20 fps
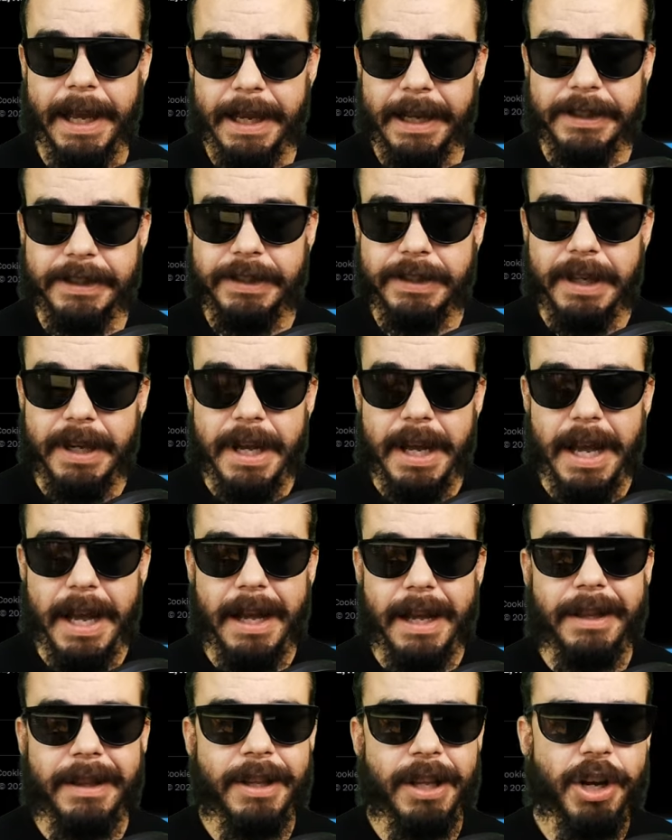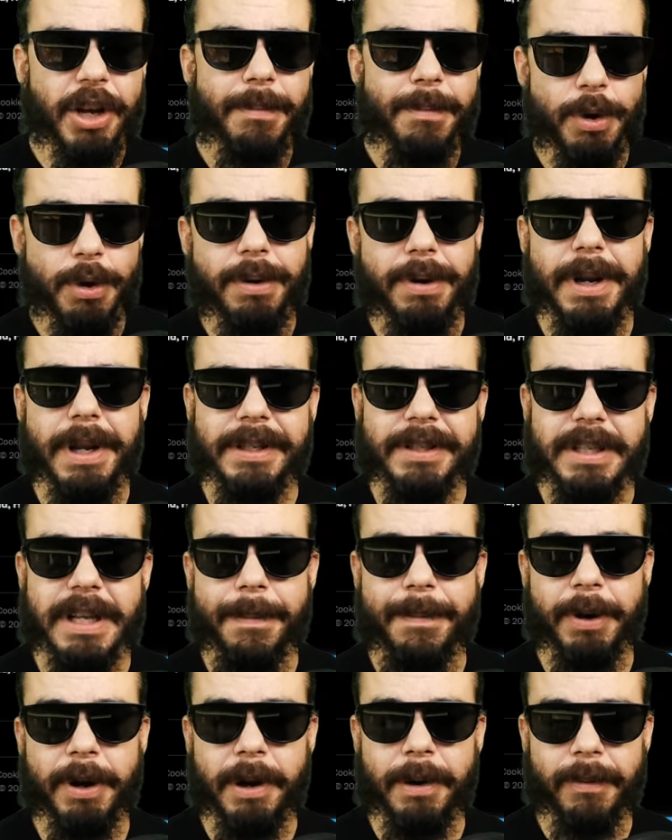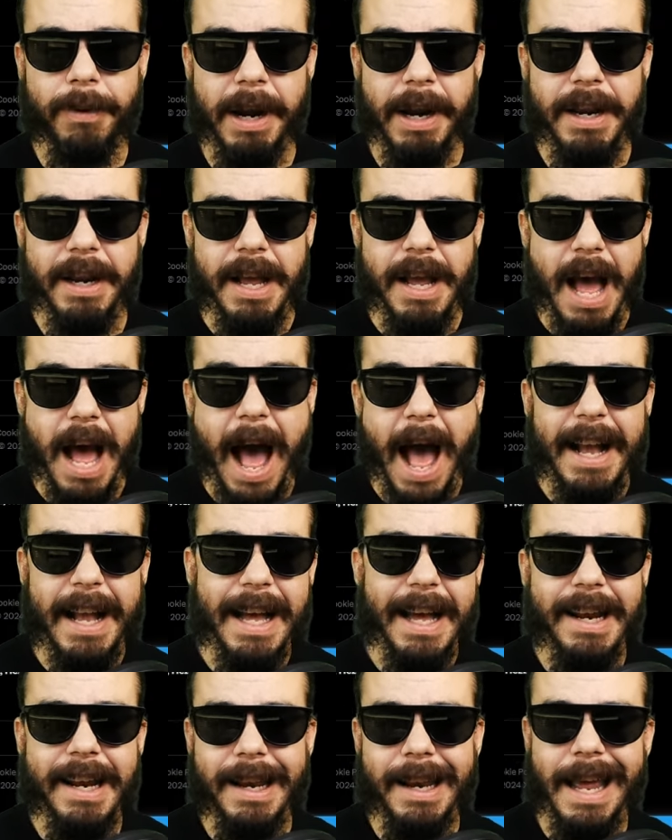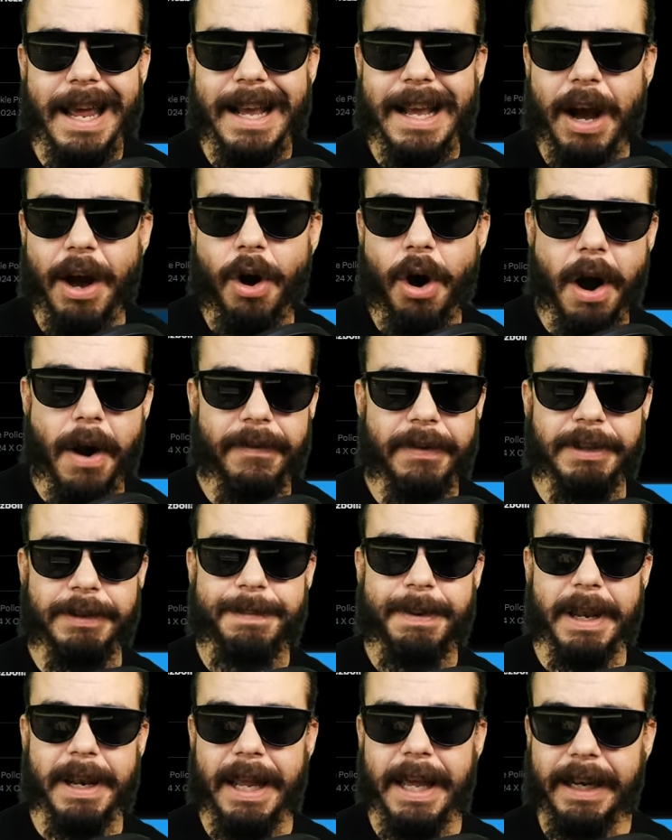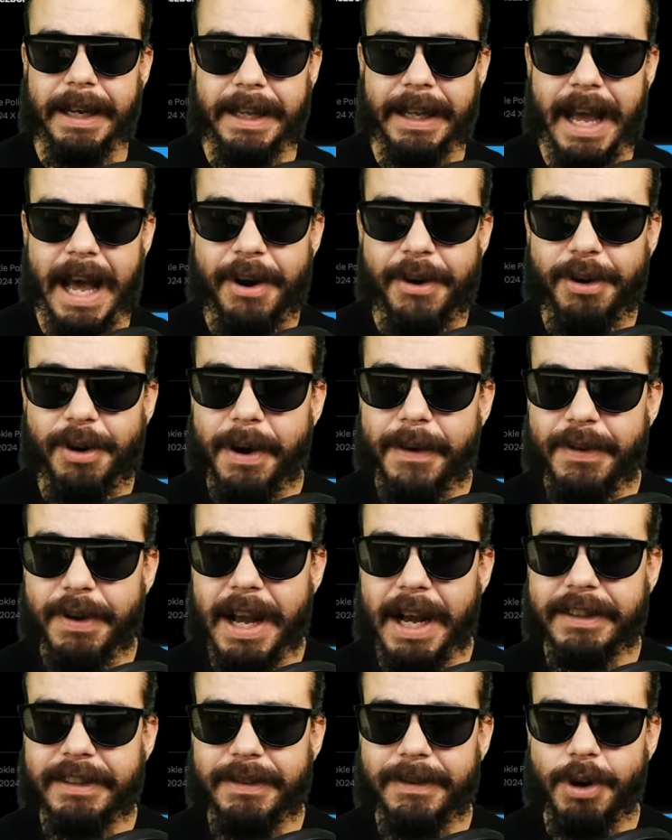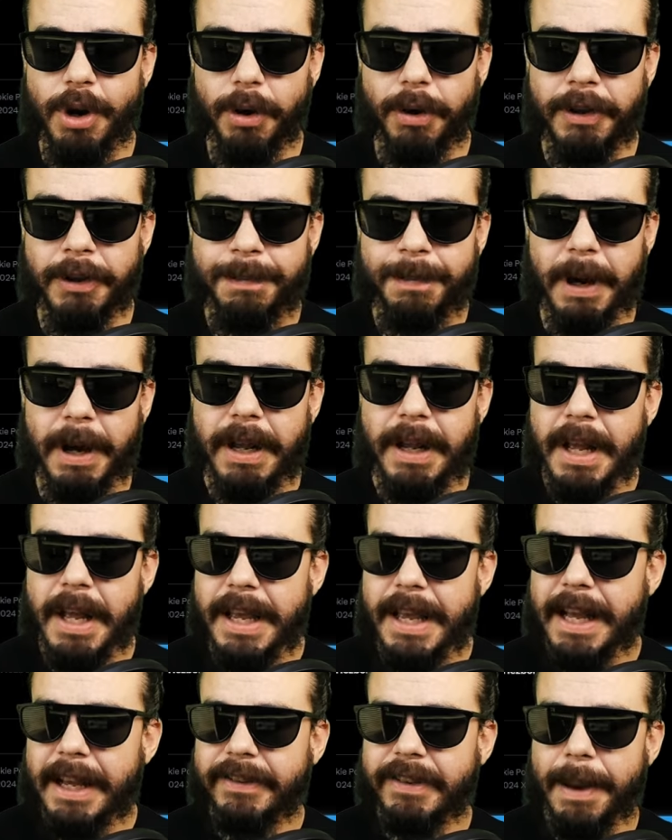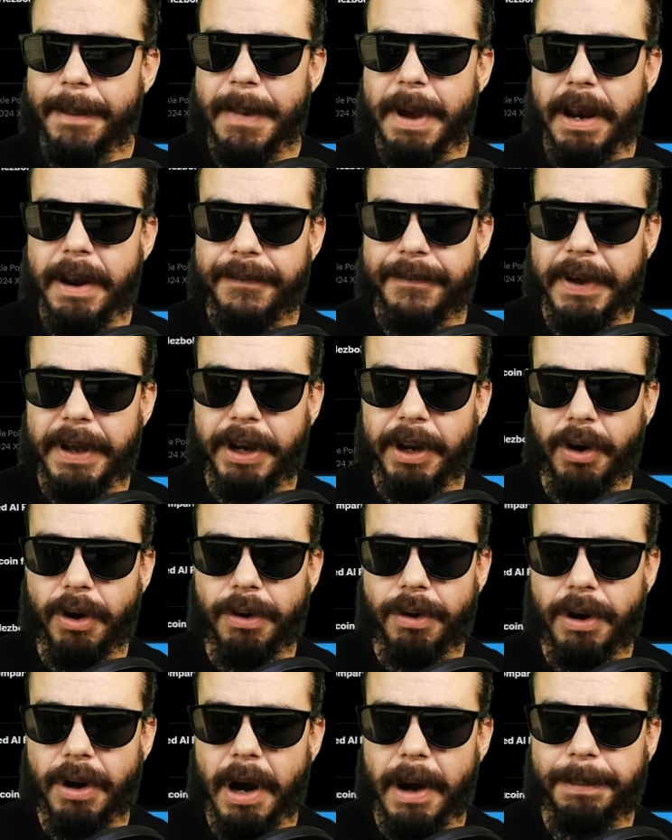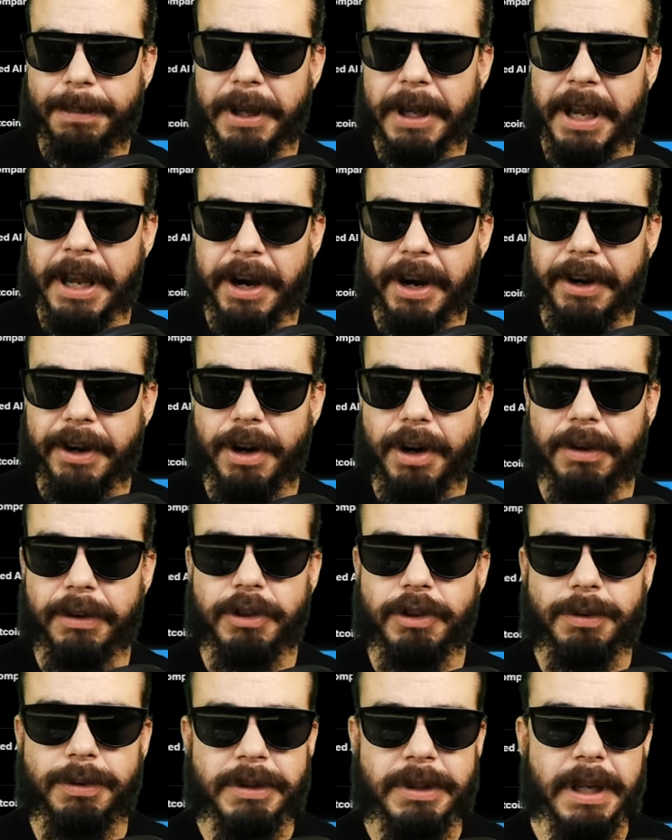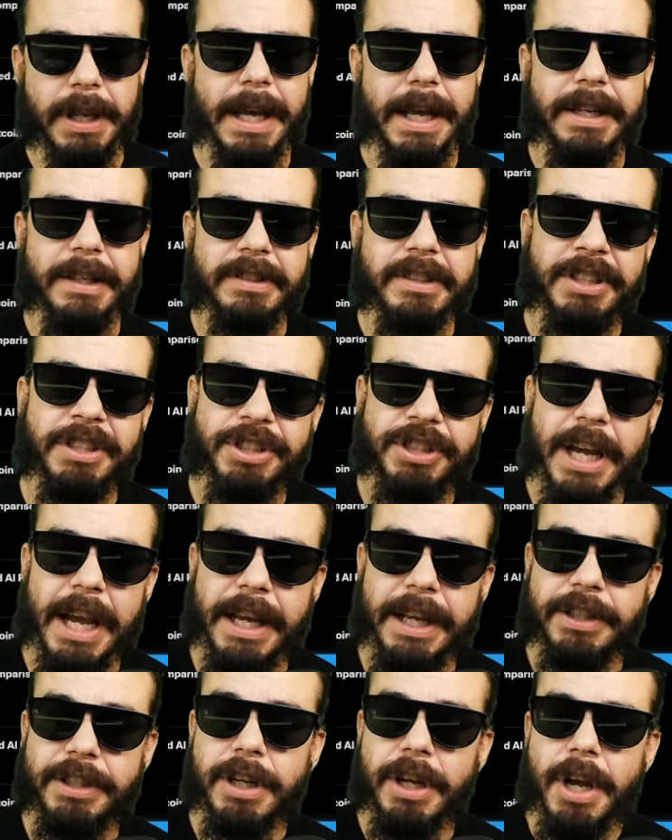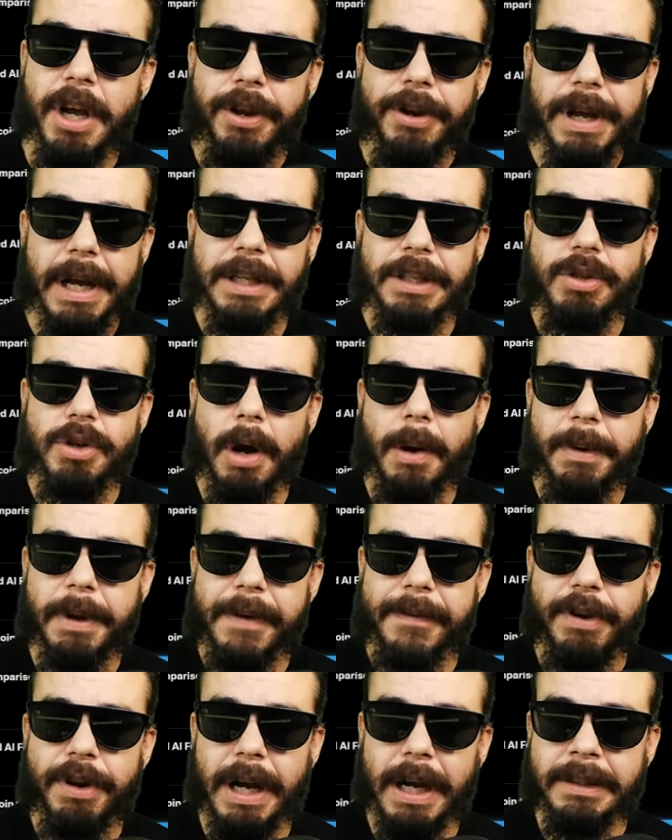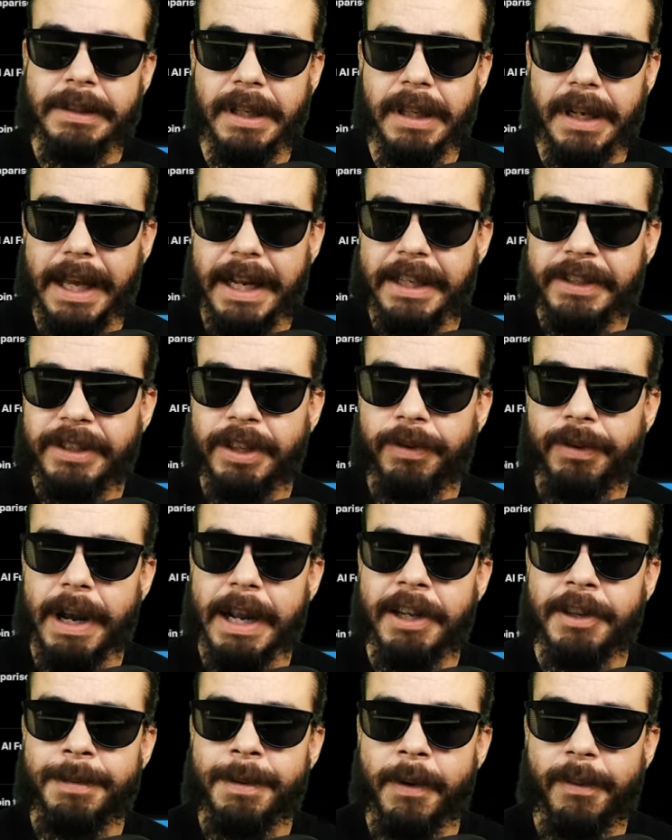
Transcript: is the community stepping up, right? I kind of like how Harvey's been lately. I don't know if you guys have noticed, but yes, I made a video up to here. You know, this was the latest exchange. You guys know I'm giving you guys the latest and greatest. But